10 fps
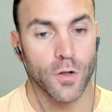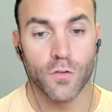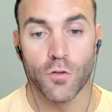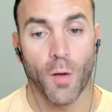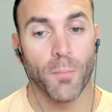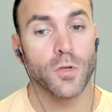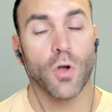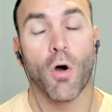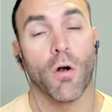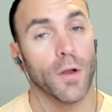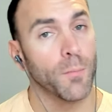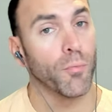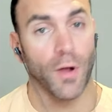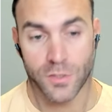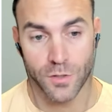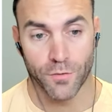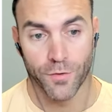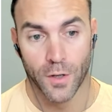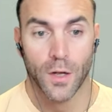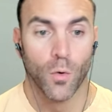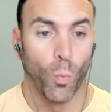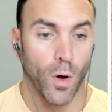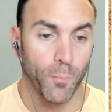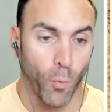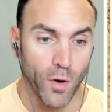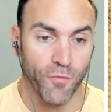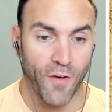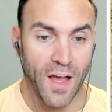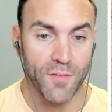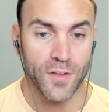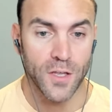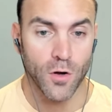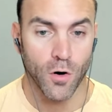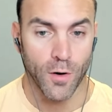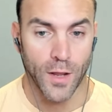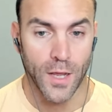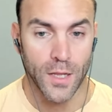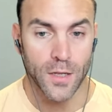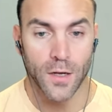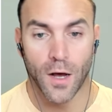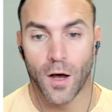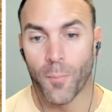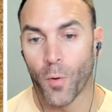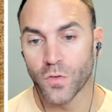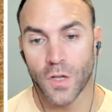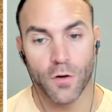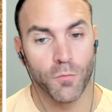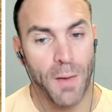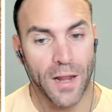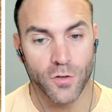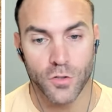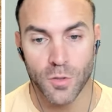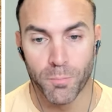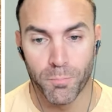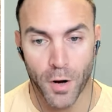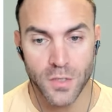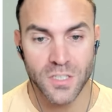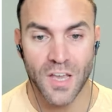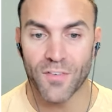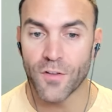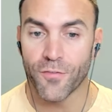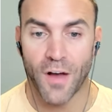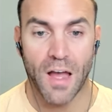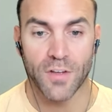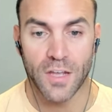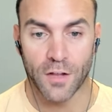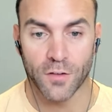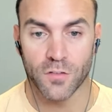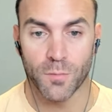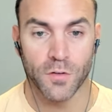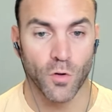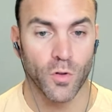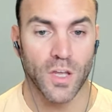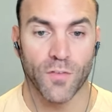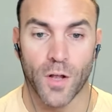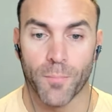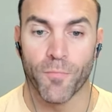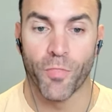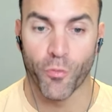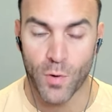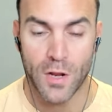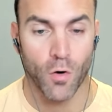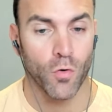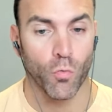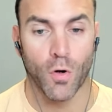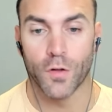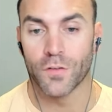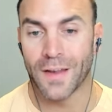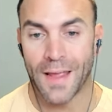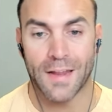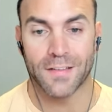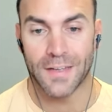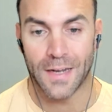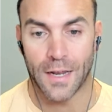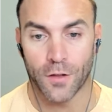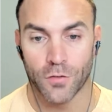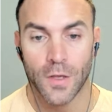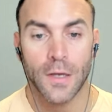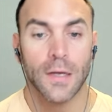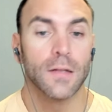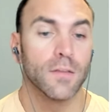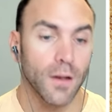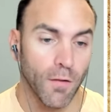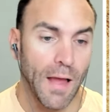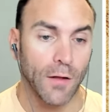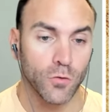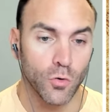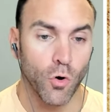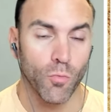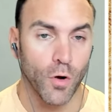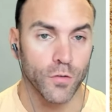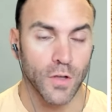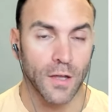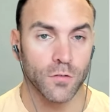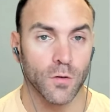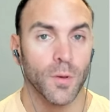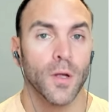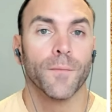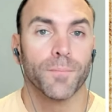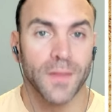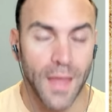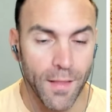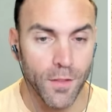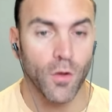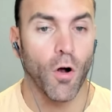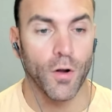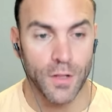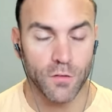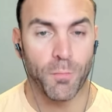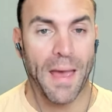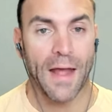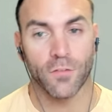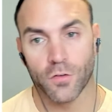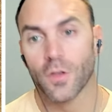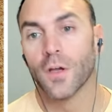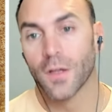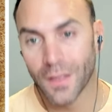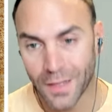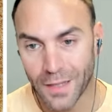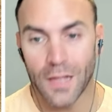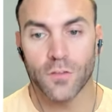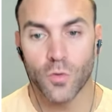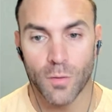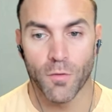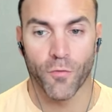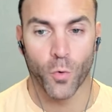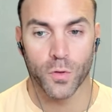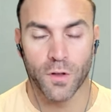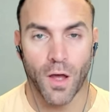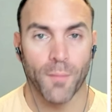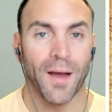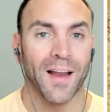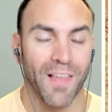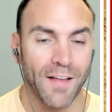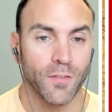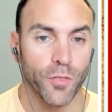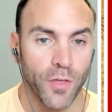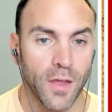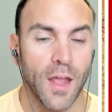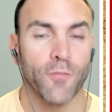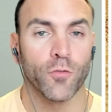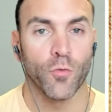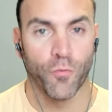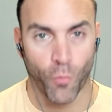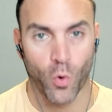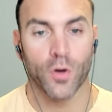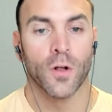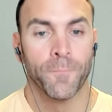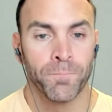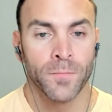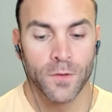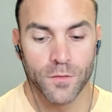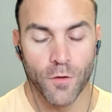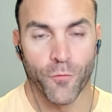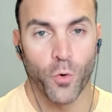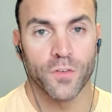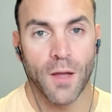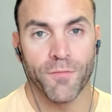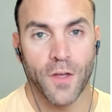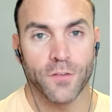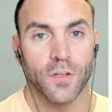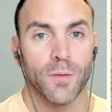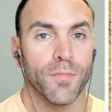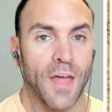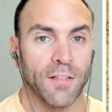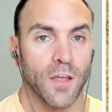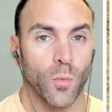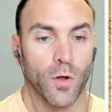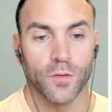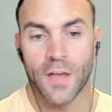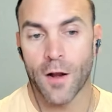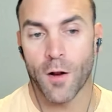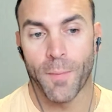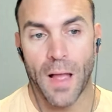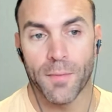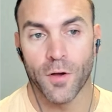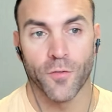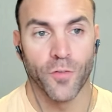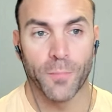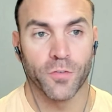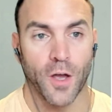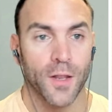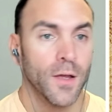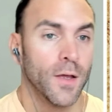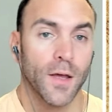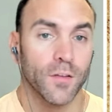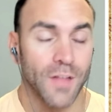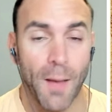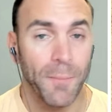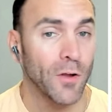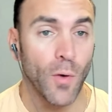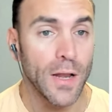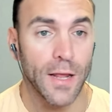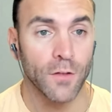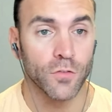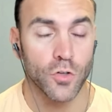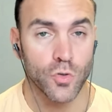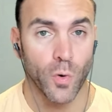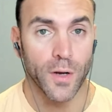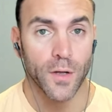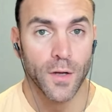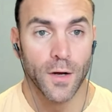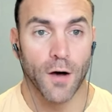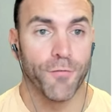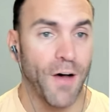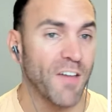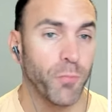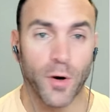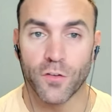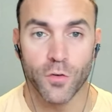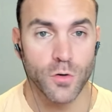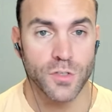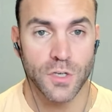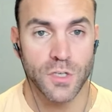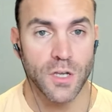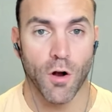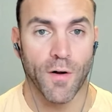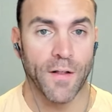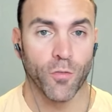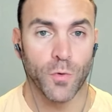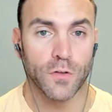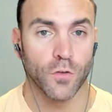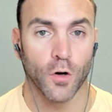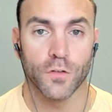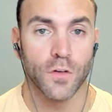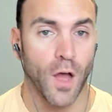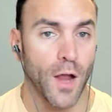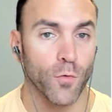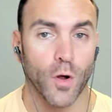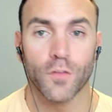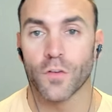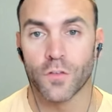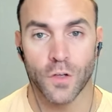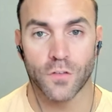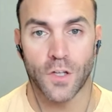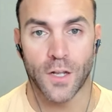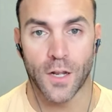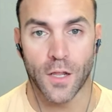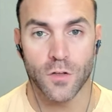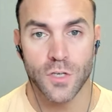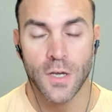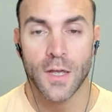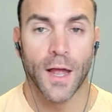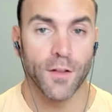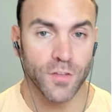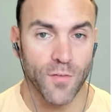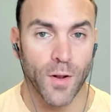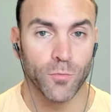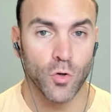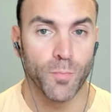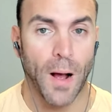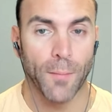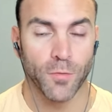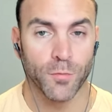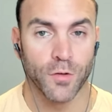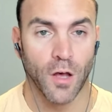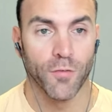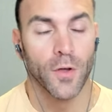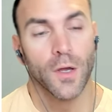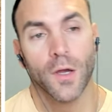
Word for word: His numbers are impressive 1.5 ERA, uh, opposing hitters batting just a buck 75 against him. He's only given up three earned runs in 18 innings. Did allow two home runs against him. Can the Guardians bats get to him the fourth time? I'd like to think after four, the fourth time facing him, that they will. Tanner Bibee on the flip side has not been great against Detroit. A 5.06 ERA in three starts, nine runs in 16 innings, and he's given up two bombs himself.